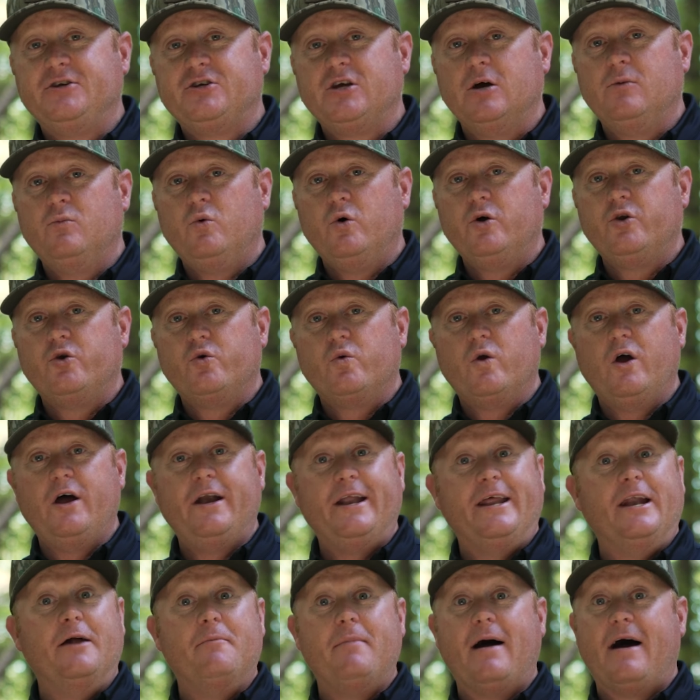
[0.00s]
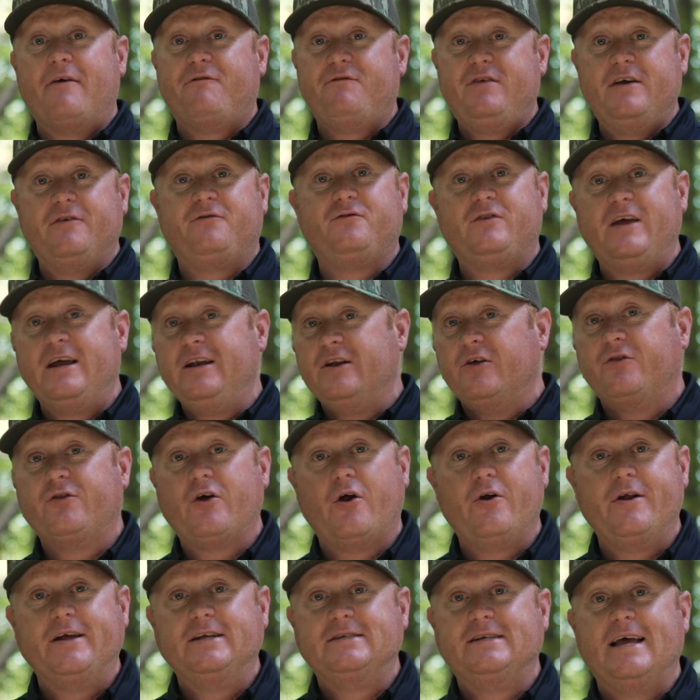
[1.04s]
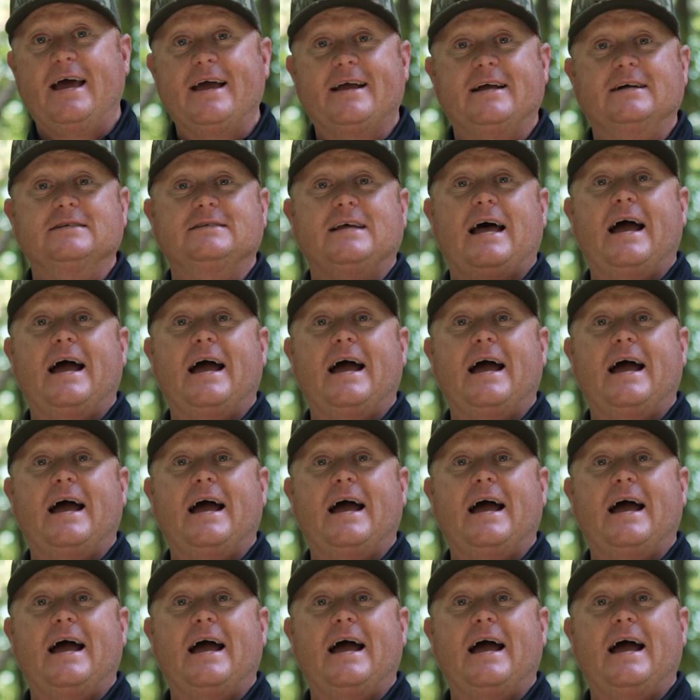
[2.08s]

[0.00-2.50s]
someone to run in about 15 to 30 seconds.